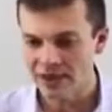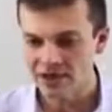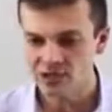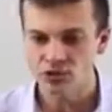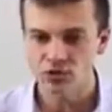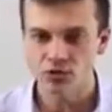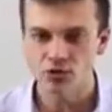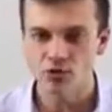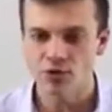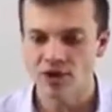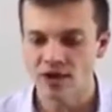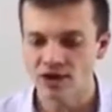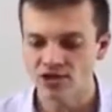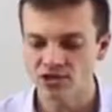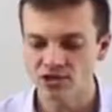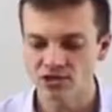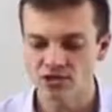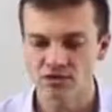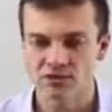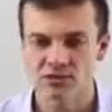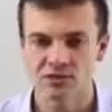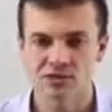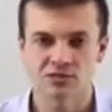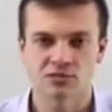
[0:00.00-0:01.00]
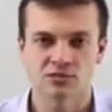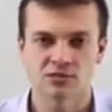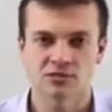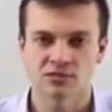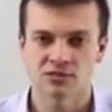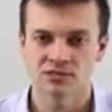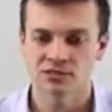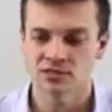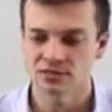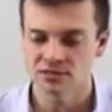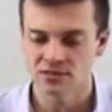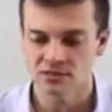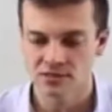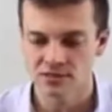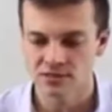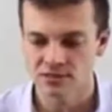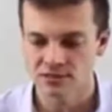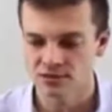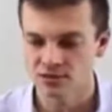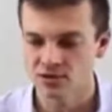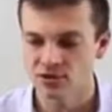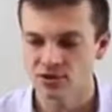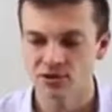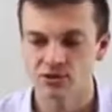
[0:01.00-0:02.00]
The actual creation is
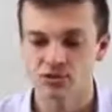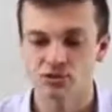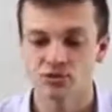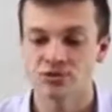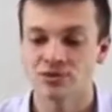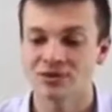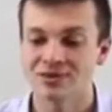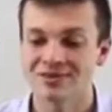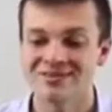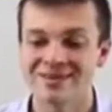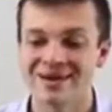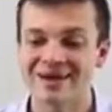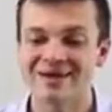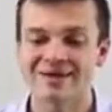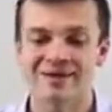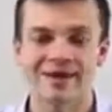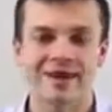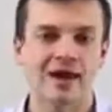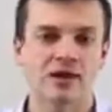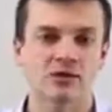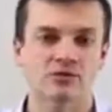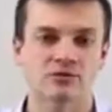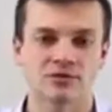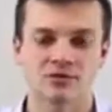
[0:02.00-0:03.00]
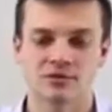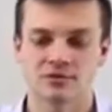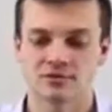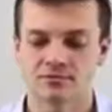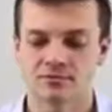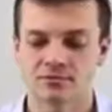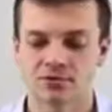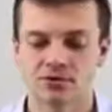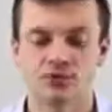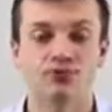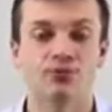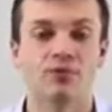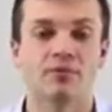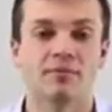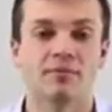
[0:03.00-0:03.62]
you can knock it out in